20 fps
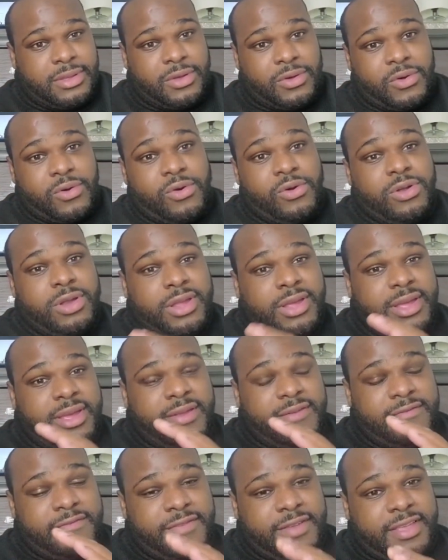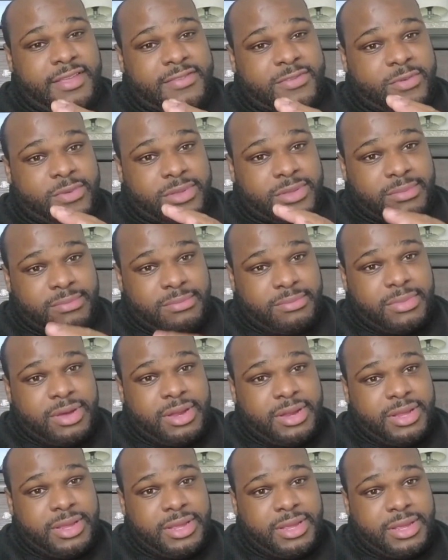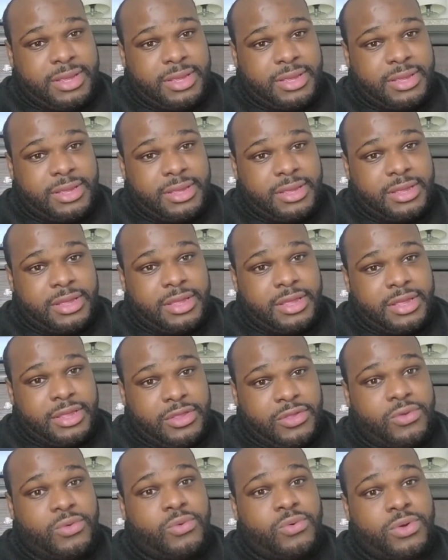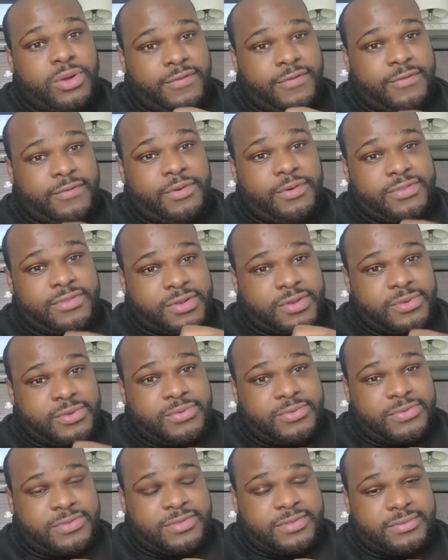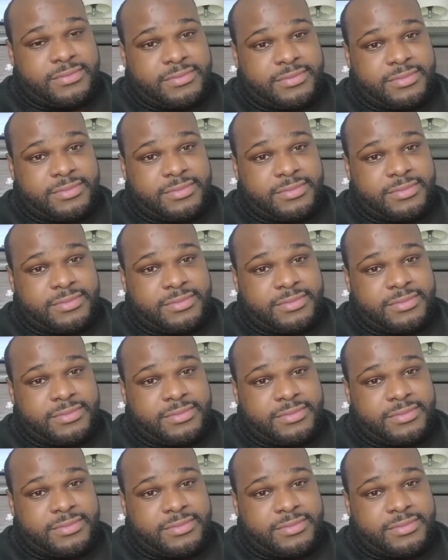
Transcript: Only invest with money you could afford to lose.